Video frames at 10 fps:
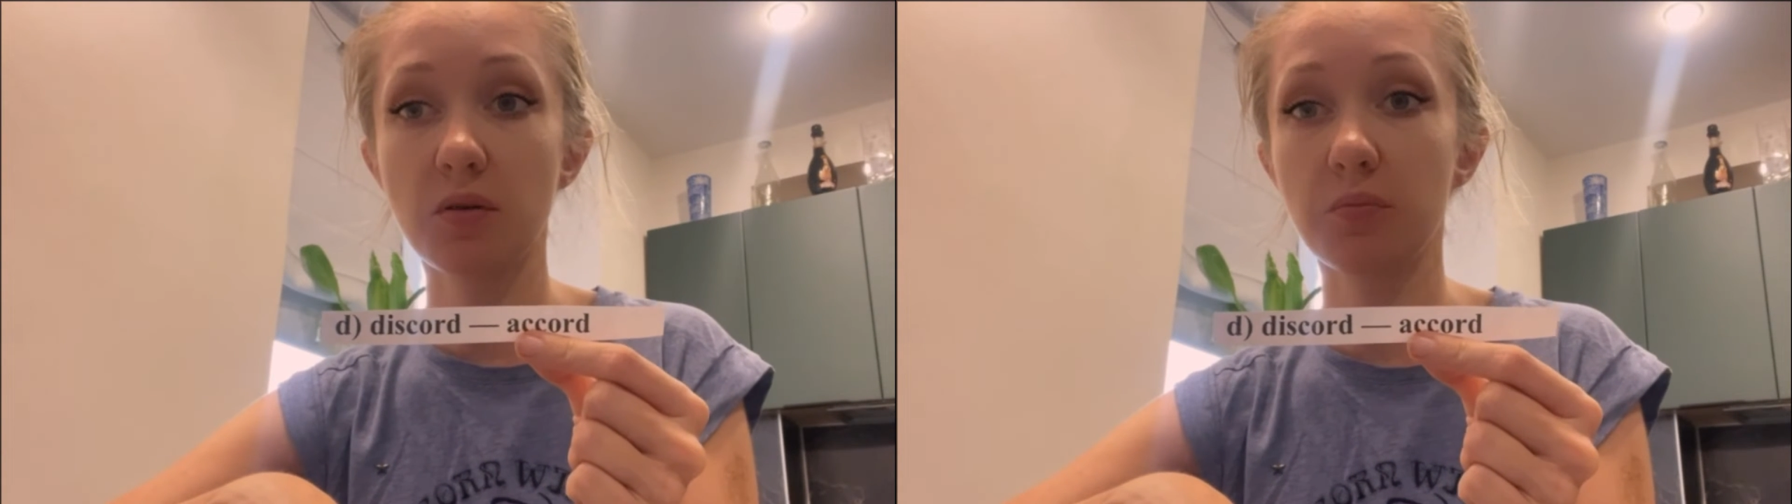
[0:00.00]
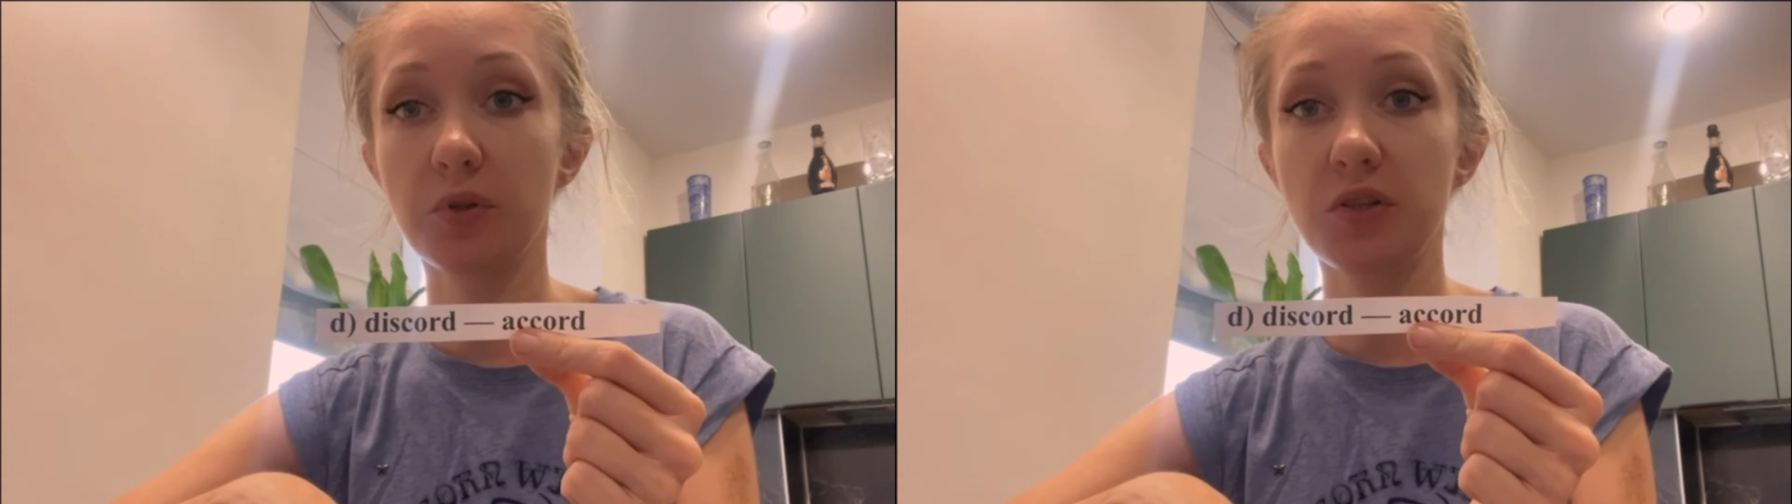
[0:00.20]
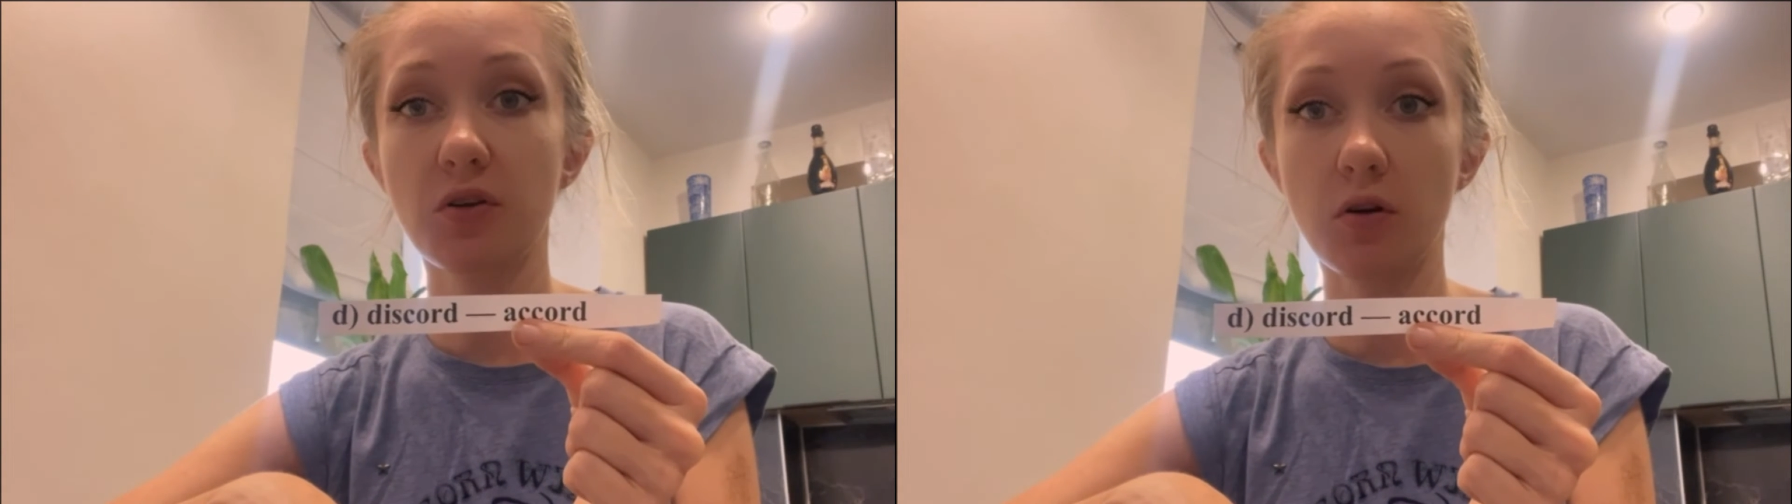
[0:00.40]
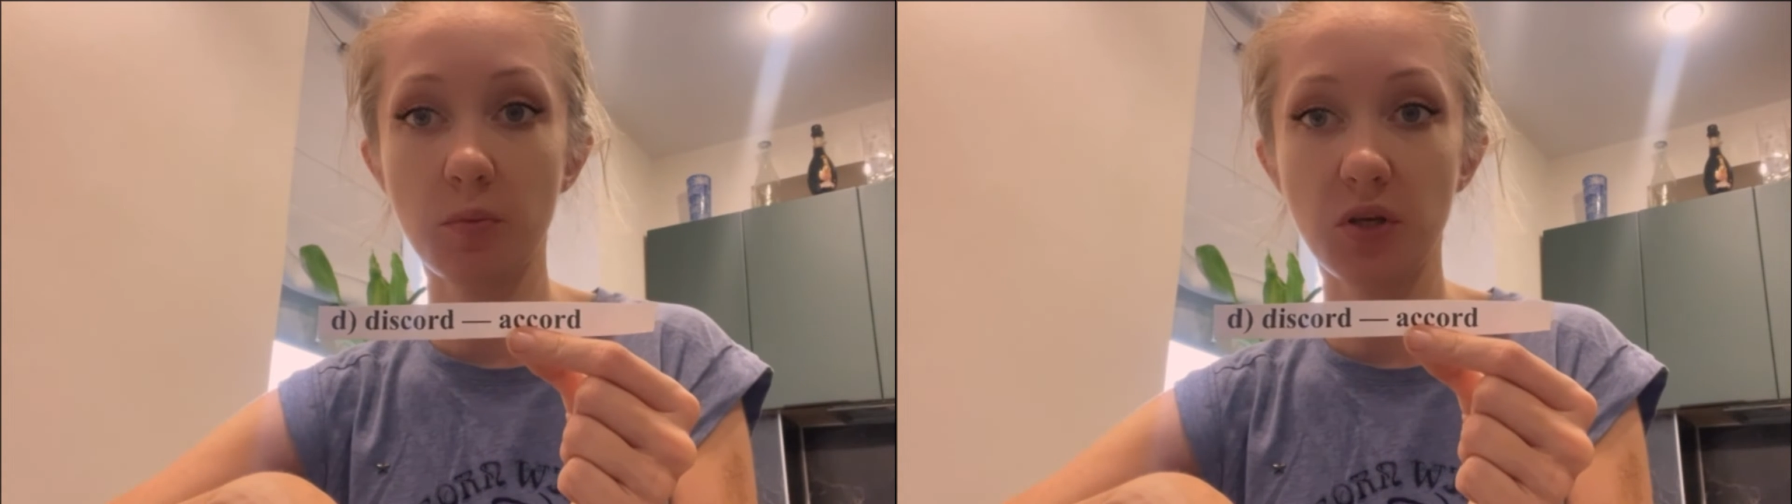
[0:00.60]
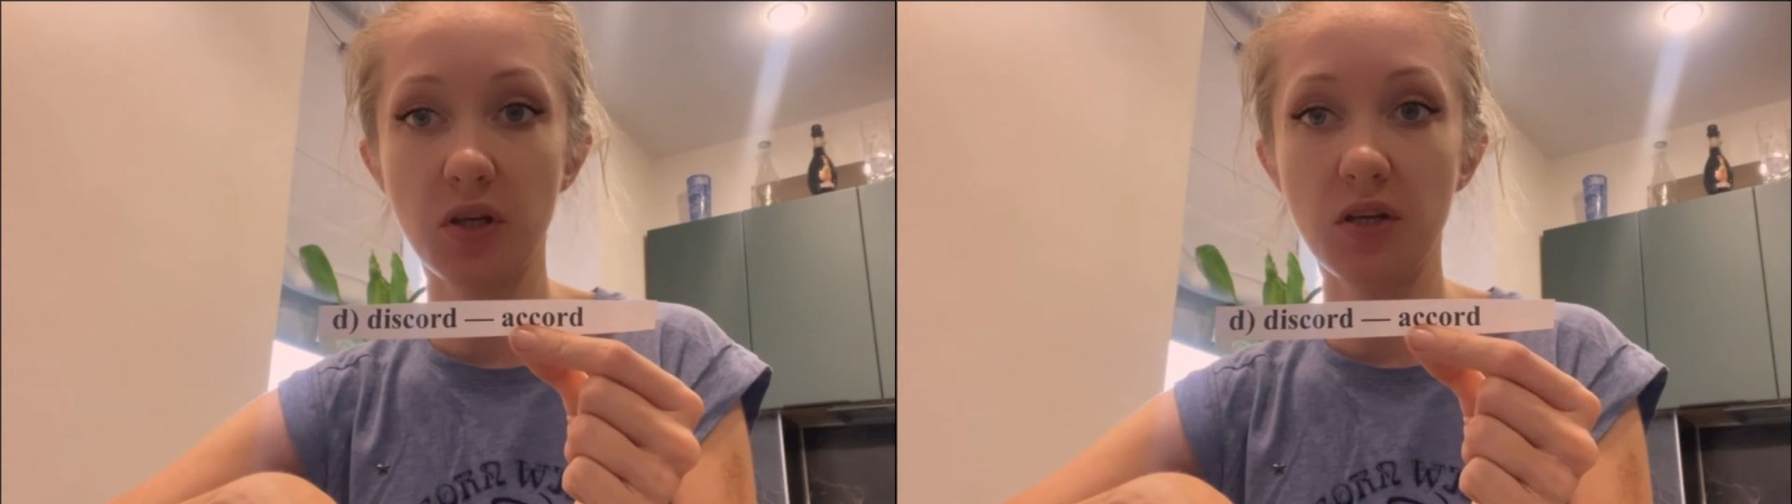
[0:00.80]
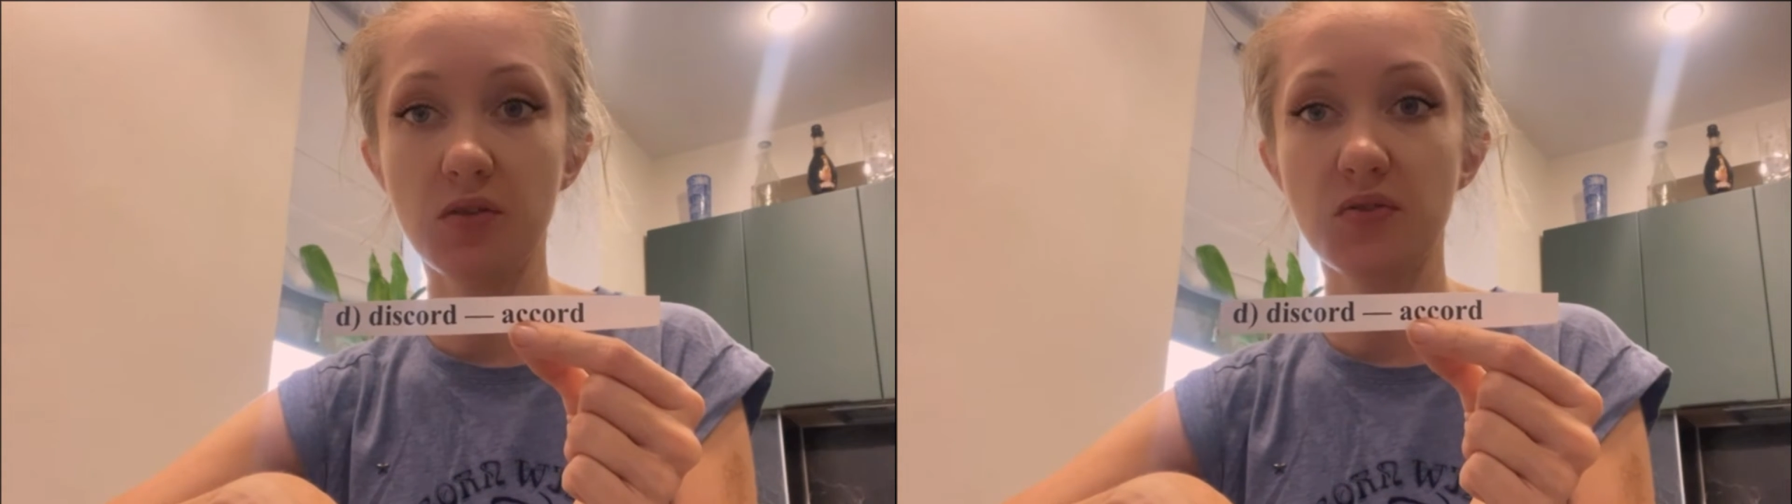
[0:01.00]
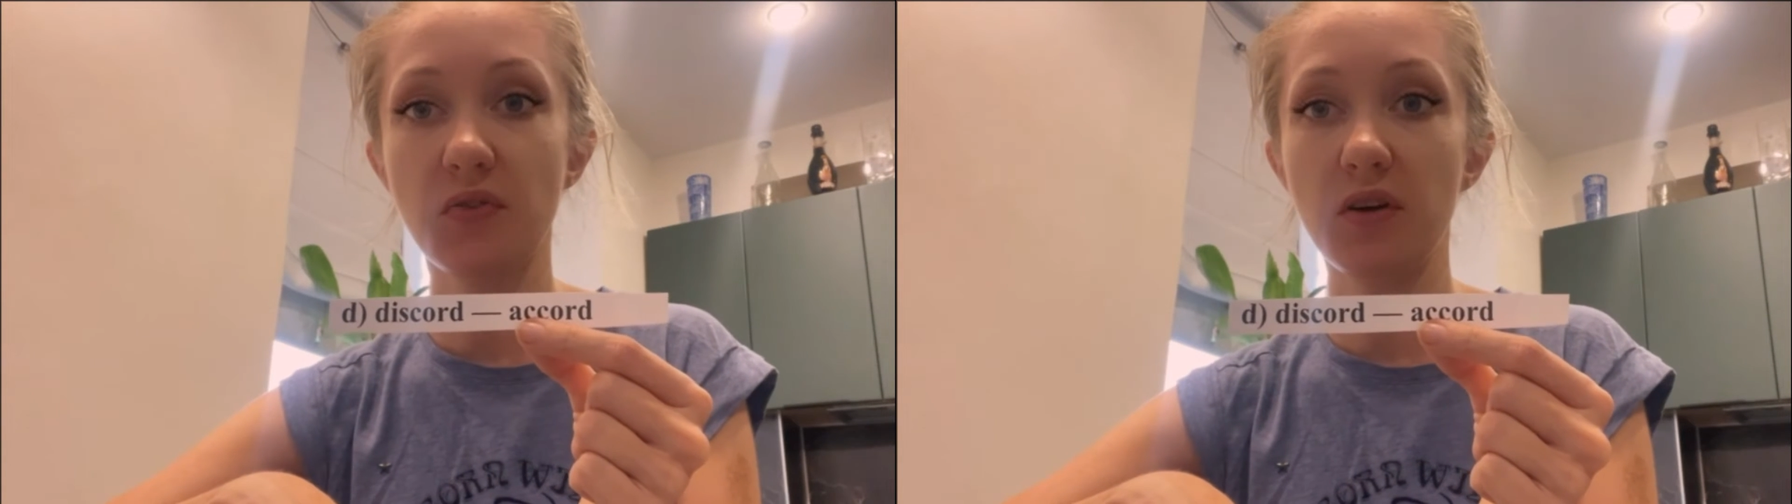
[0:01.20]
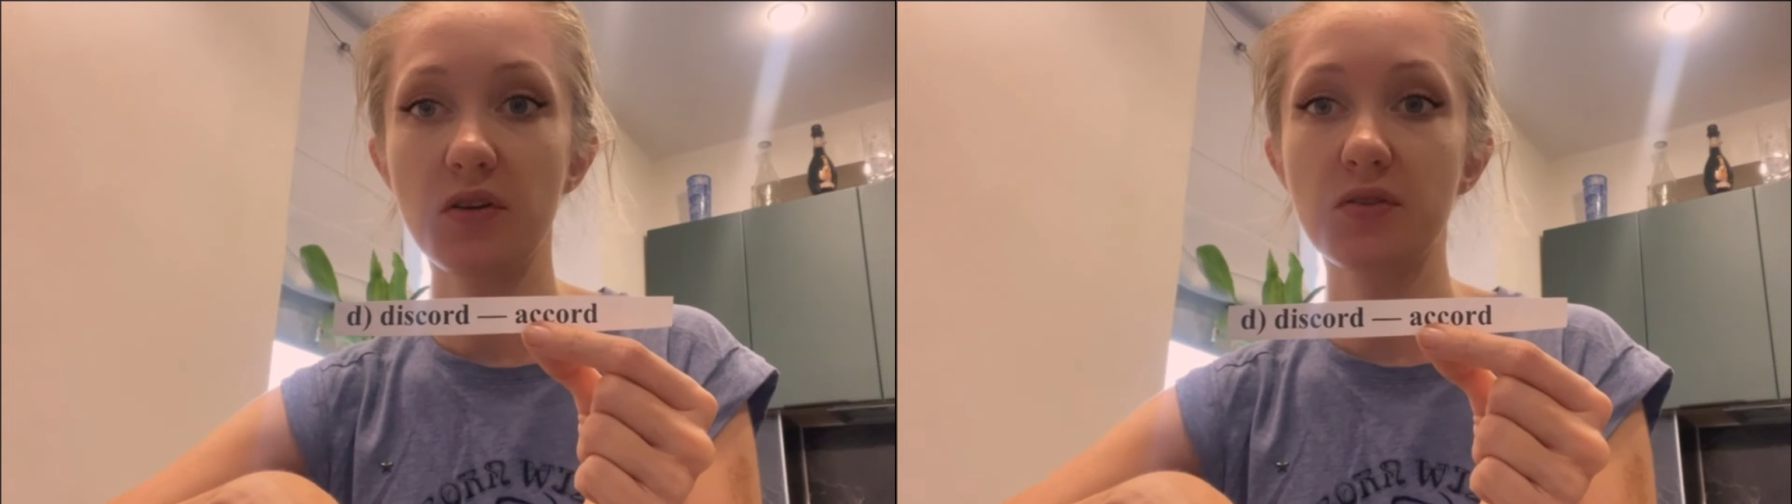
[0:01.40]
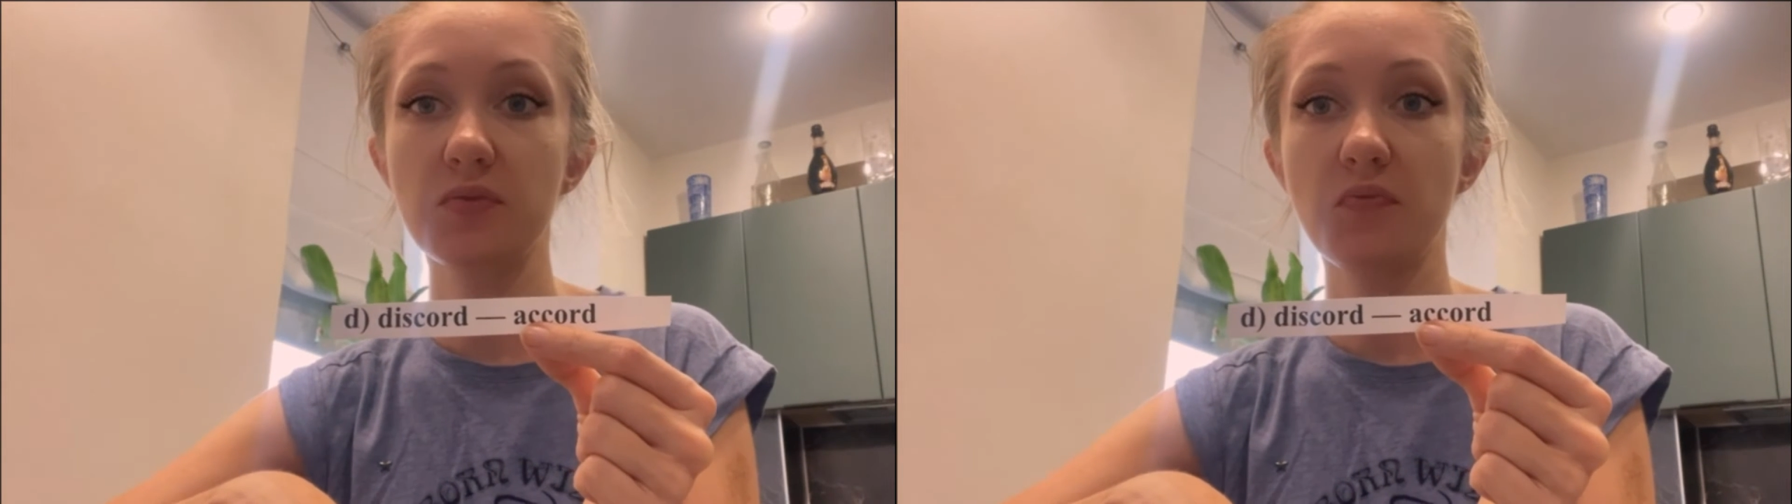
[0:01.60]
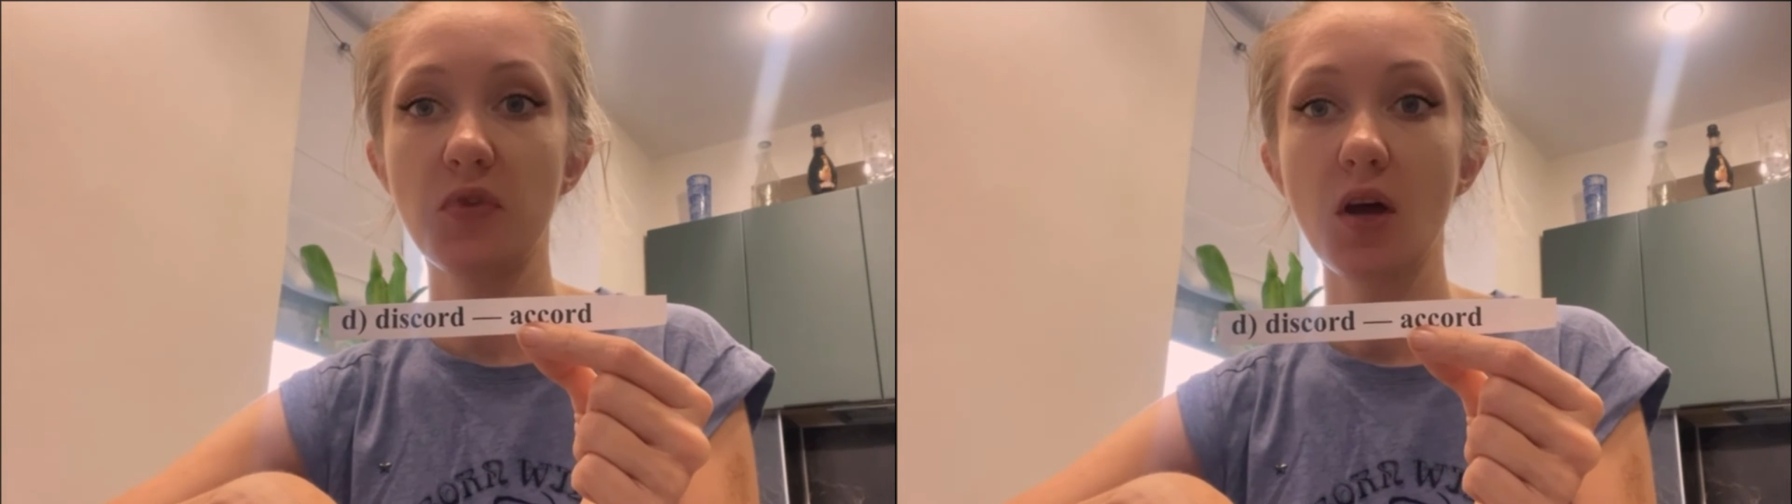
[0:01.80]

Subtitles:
complete harmony in things.